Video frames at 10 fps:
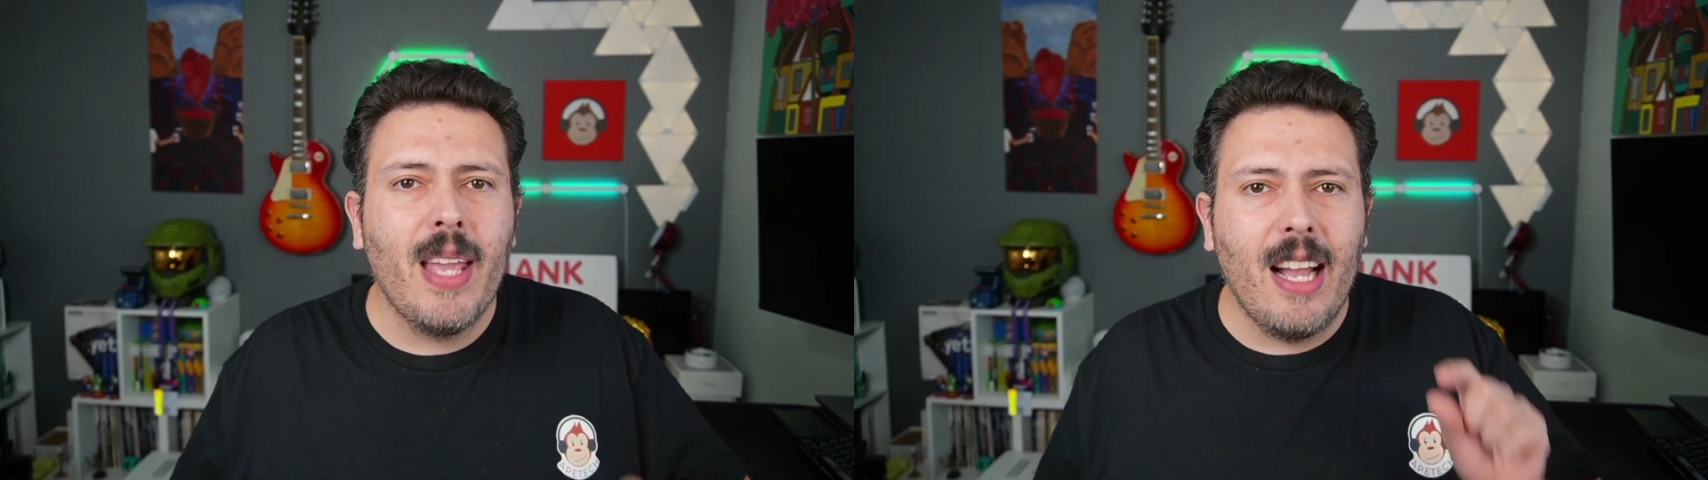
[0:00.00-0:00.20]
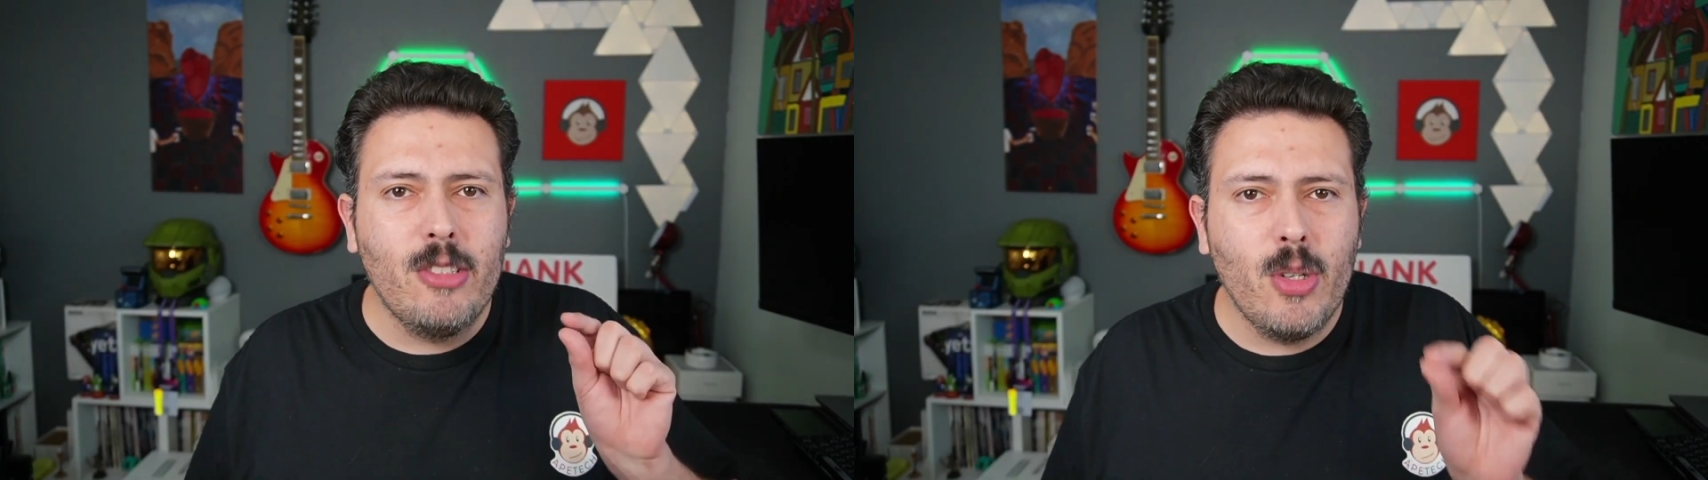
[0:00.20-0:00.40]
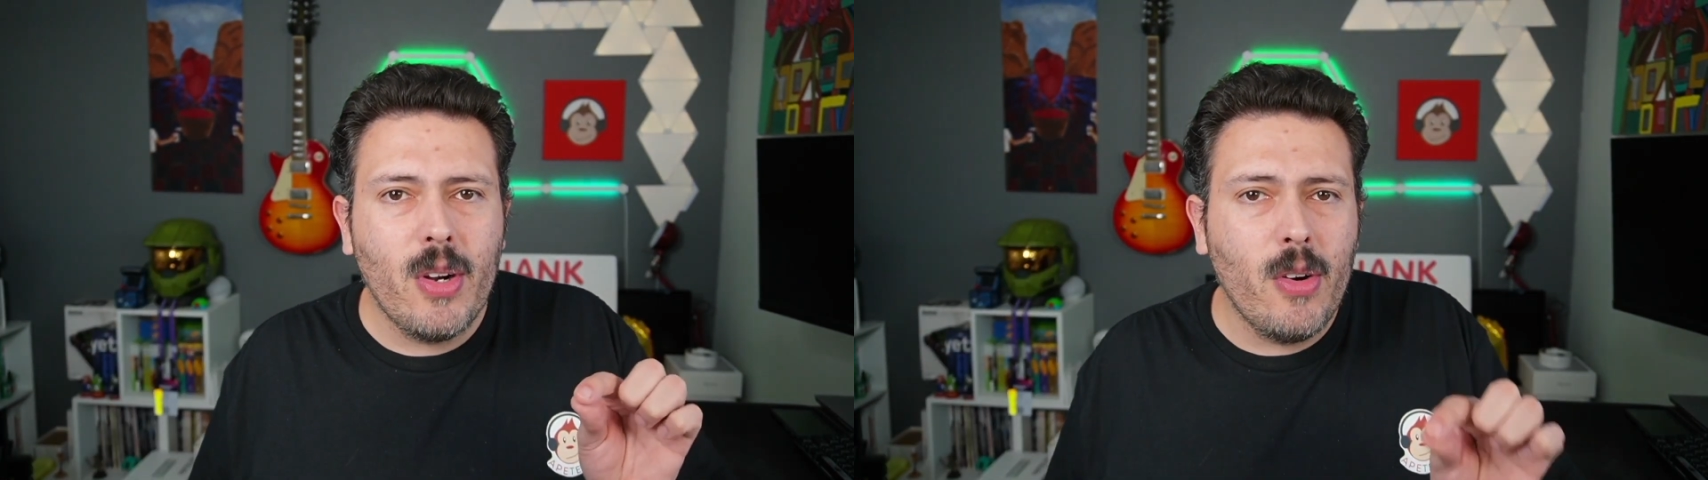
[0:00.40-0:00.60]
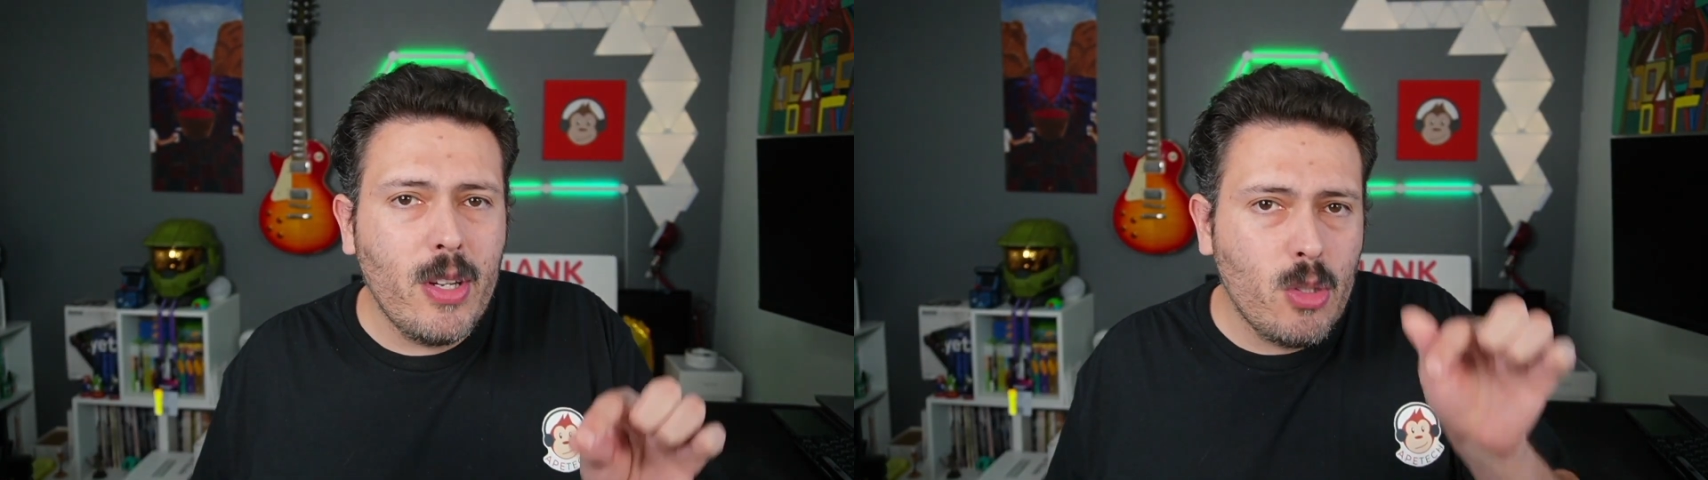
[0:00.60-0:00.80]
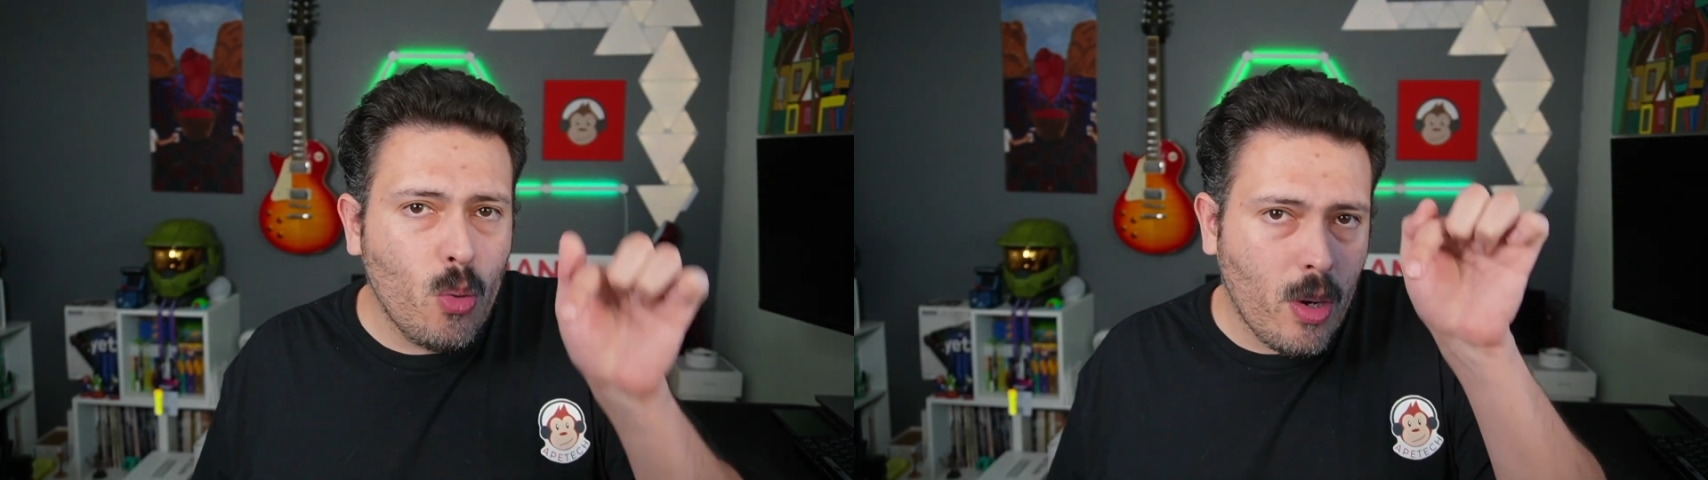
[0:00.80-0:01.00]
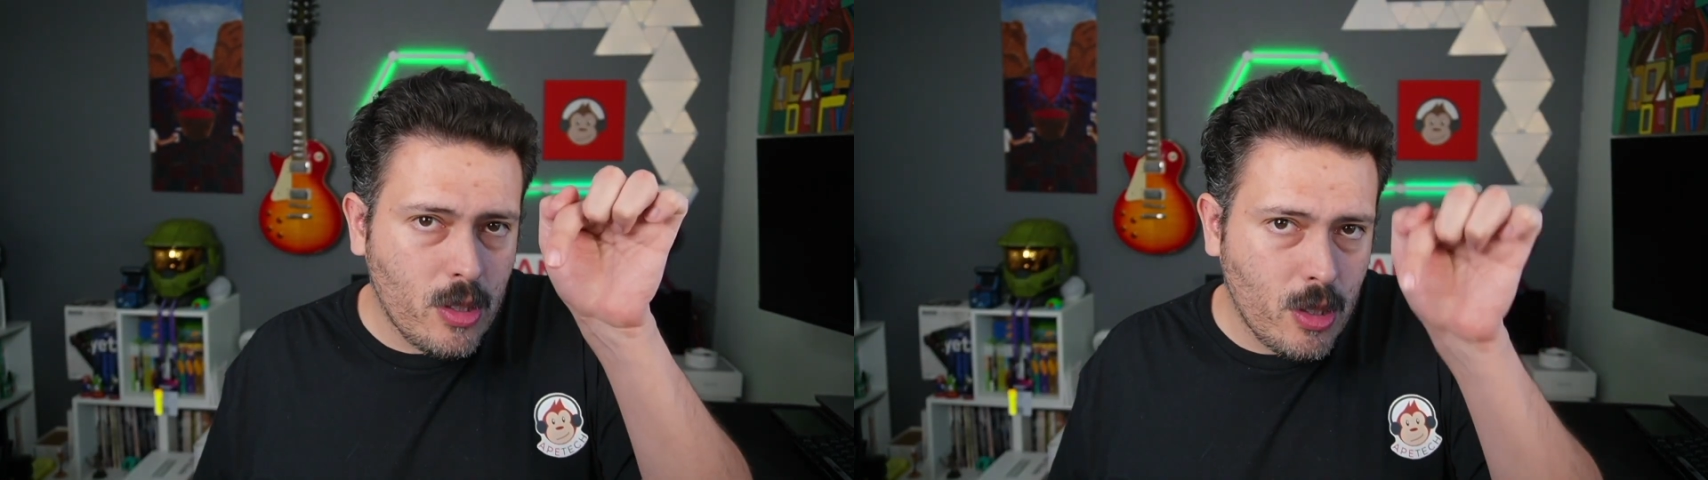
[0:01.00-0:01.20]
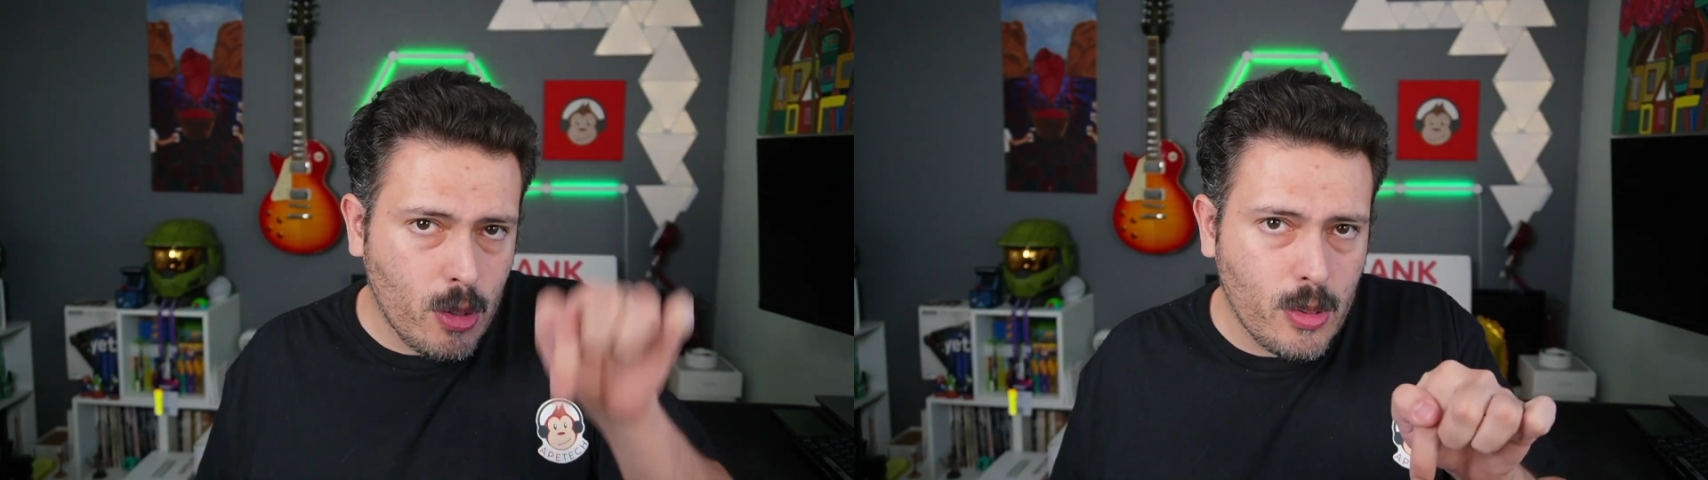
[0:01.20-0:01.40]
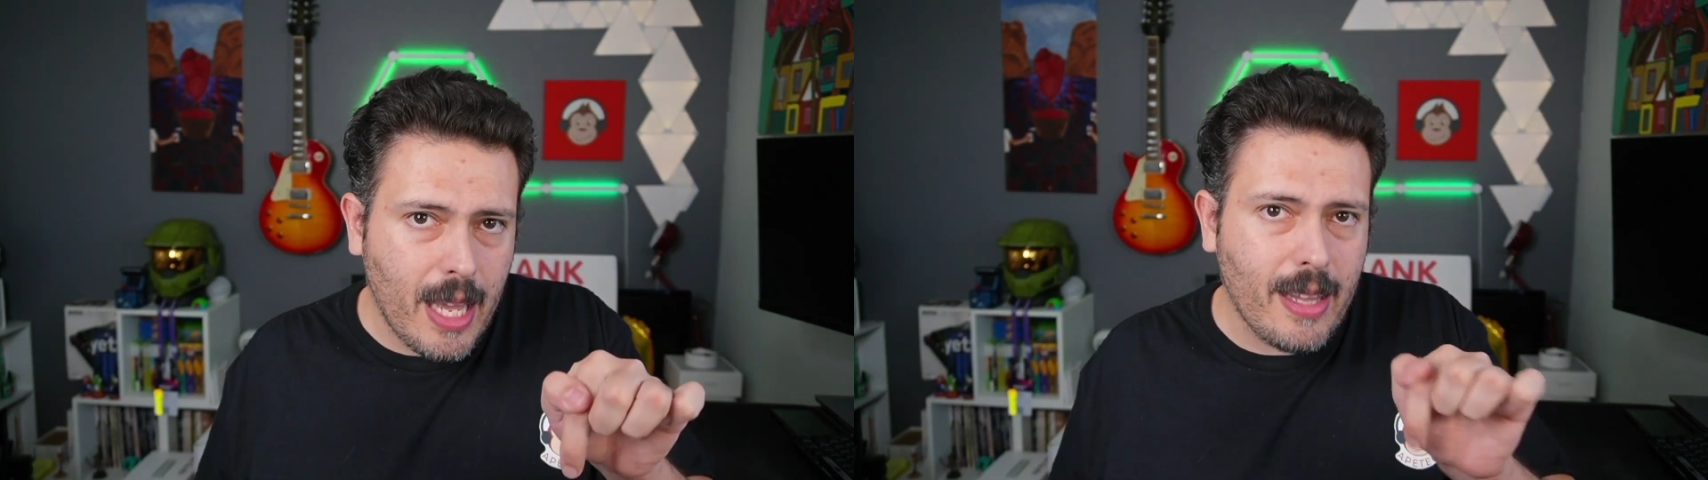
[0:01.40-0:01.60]
as you're going to want to
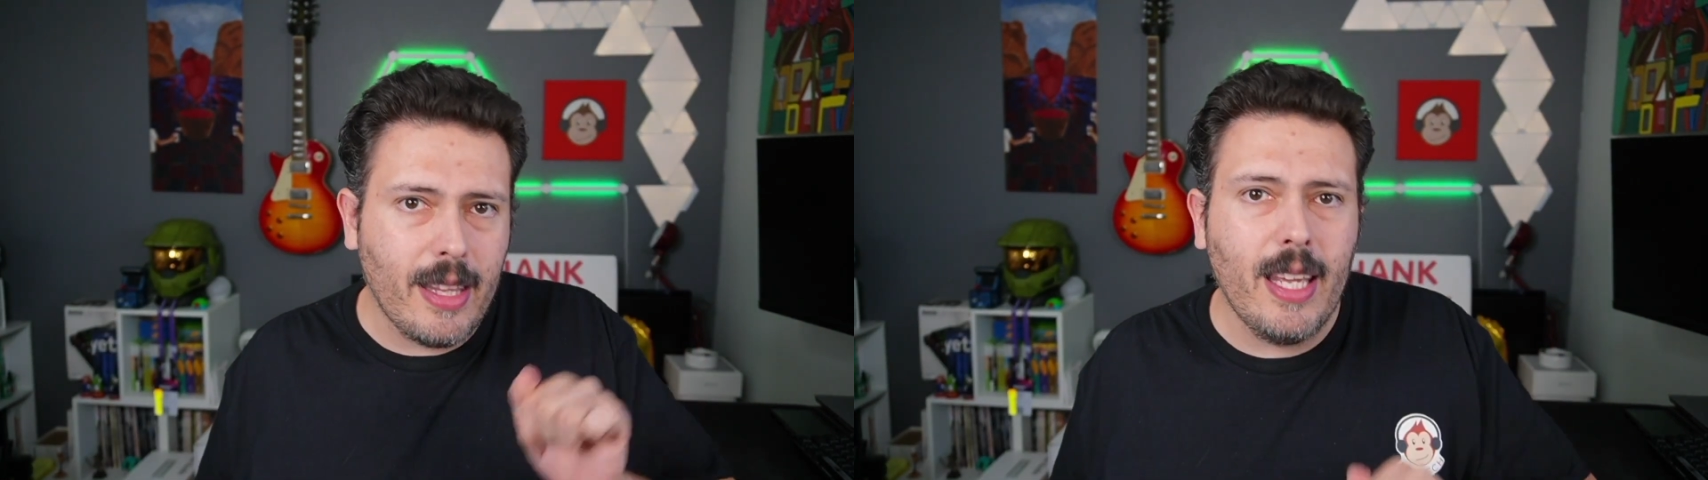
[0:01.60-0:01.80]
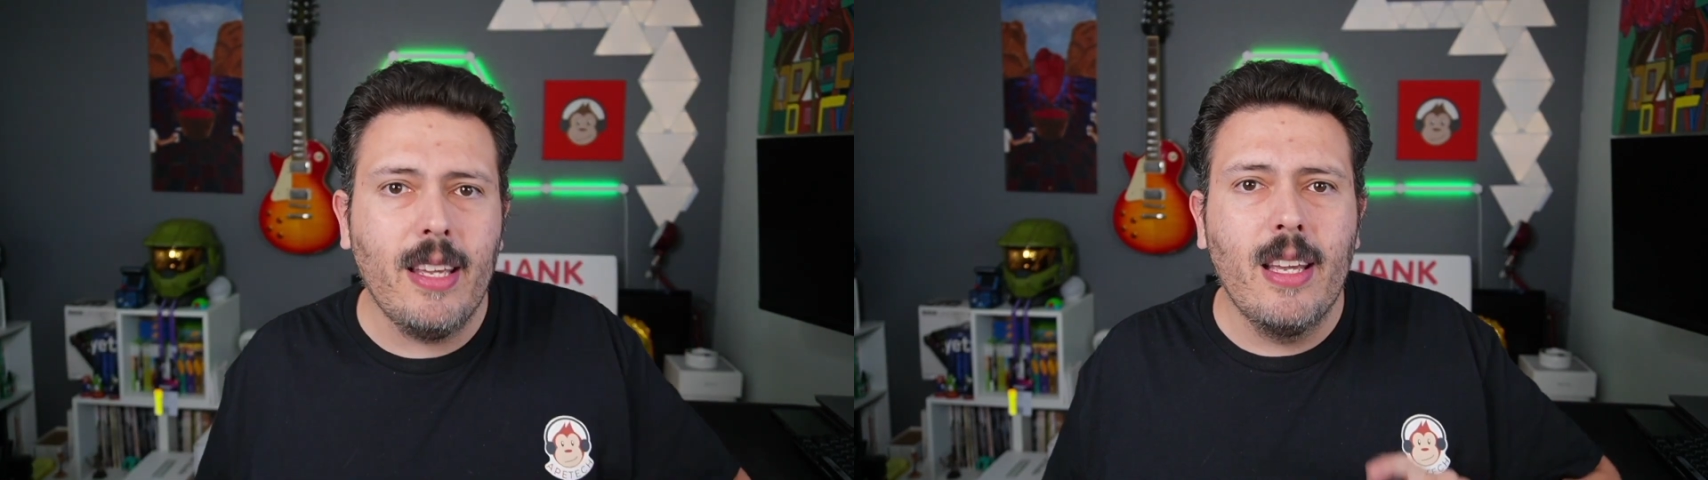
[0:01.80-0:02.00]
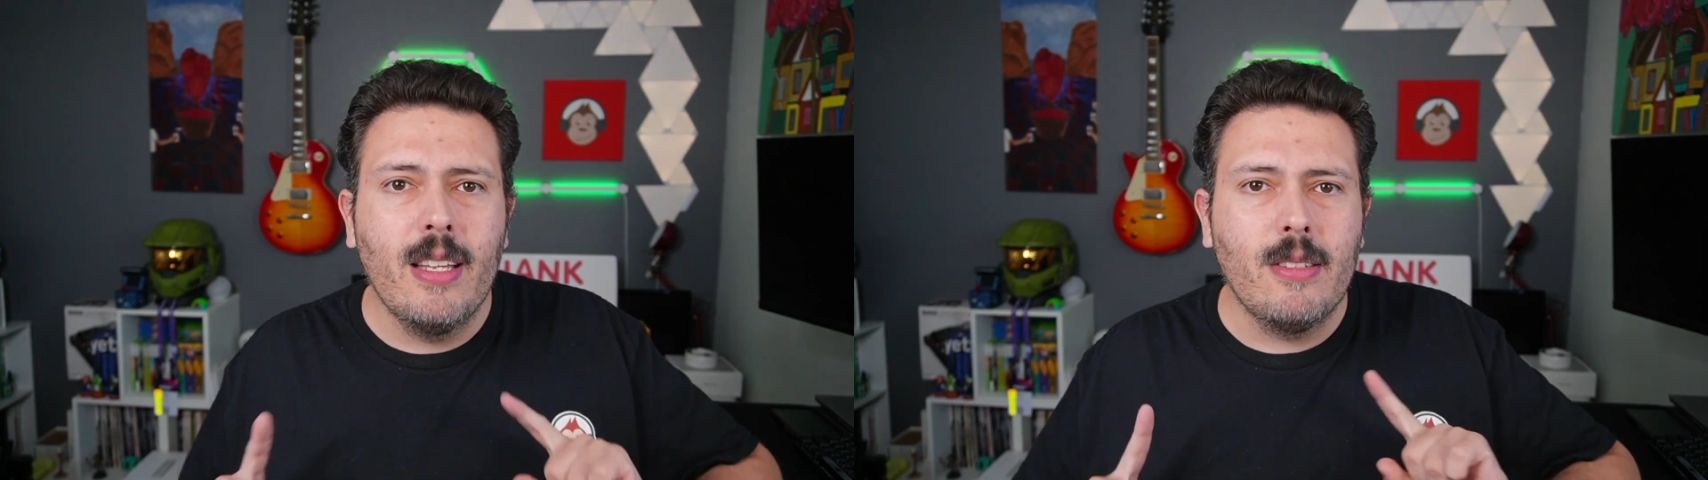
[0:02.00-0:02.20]
use that link